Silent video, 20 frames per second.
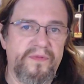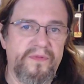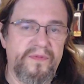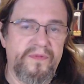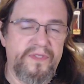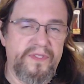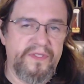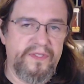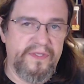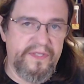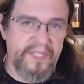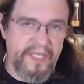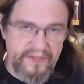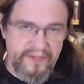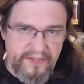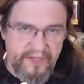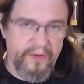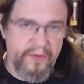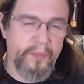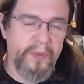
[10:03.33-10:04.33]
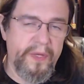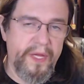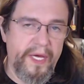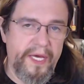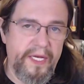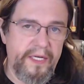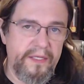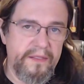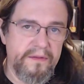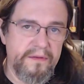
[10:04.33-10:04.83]
sticks to the
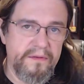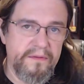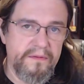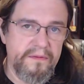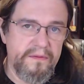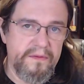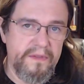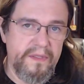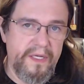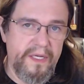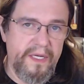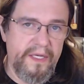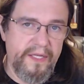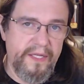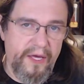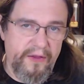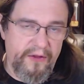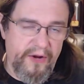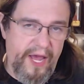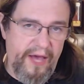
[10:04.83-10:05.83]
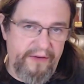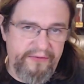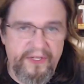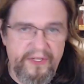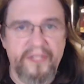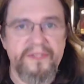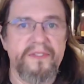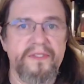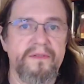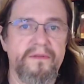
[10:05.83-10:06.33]
plate and the other half
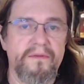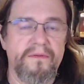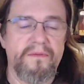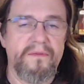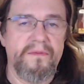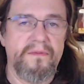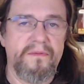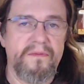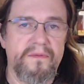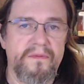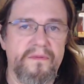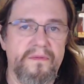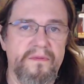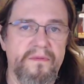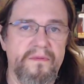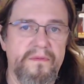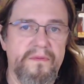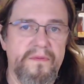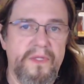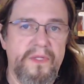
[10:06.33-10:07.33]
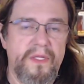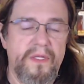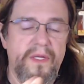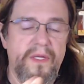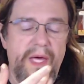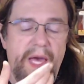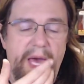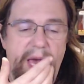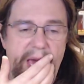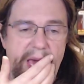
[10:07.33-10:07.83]
doesn't.
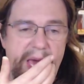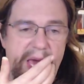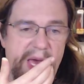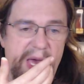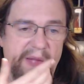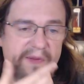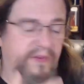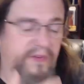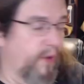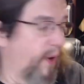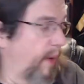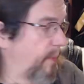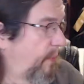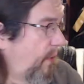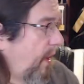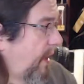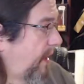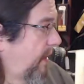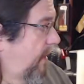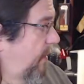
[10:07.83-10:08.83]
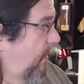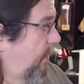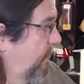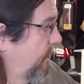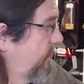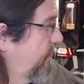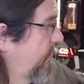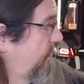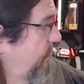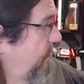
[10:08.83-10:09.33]
And so I bought a
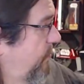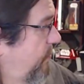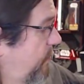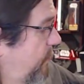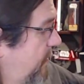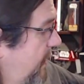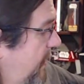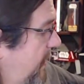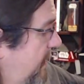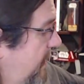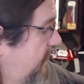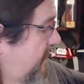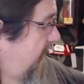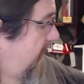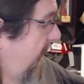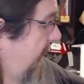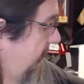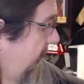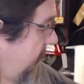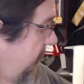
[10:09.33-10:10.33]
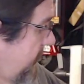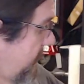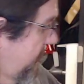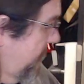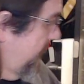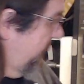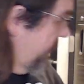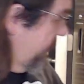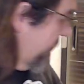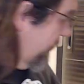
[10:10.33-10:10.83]
whole new tank,
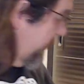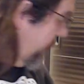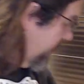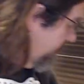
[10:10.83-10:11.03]
because